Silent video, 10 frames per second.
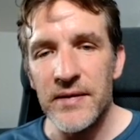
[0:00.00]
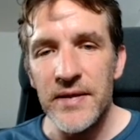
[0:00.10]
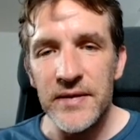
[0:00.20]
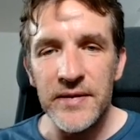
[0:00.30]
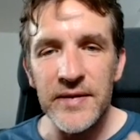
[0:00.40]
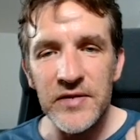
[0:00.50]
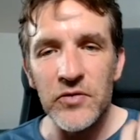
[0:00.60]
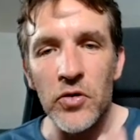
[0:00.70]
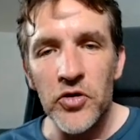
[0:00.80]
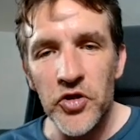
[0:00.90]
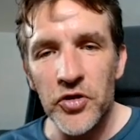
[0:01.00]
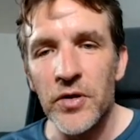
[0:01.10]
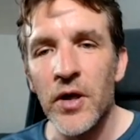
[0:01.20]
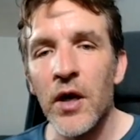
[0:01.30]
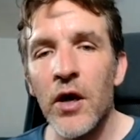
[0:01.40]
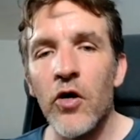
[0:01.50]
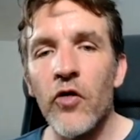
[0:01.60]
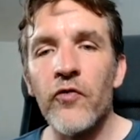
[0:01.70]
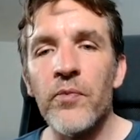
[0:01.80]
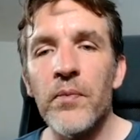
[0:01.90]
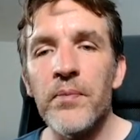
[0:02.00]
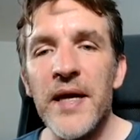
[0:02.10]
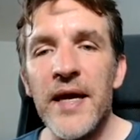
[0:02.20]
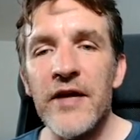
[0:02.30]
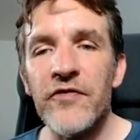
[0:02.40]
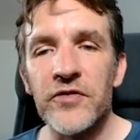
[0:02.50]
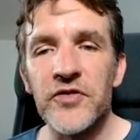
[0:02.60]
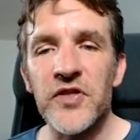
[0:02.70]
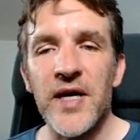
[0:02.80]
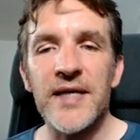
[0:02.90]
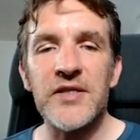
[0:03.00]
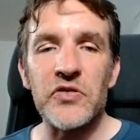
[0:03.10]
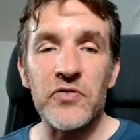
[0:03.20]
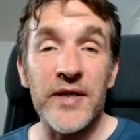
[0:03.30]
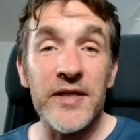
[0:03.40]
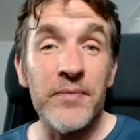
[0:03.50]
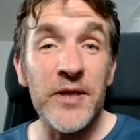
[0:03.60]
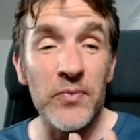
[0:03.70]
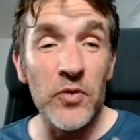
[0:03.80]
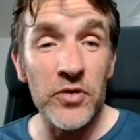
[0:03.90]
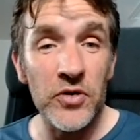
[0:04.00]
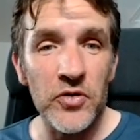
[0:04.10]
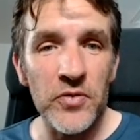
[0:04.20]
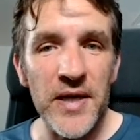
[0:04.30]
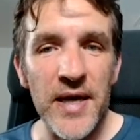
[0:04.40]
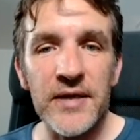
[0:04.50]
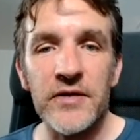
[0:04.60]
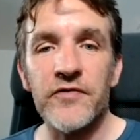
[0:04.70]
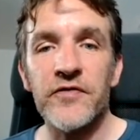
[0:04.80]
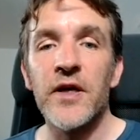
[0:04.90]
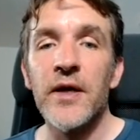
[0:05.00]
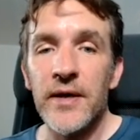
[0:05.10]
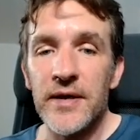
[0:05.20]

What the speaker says: Here, this notion of behavioral science is already a bit more creative.